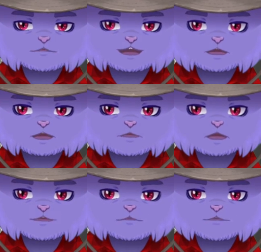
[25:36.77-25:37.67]
and rigging
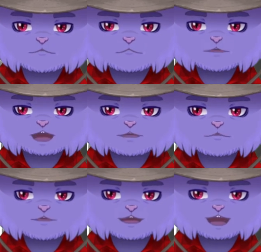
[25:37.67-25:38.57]
and so forth and
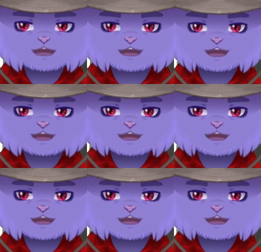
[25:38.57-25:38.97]
so on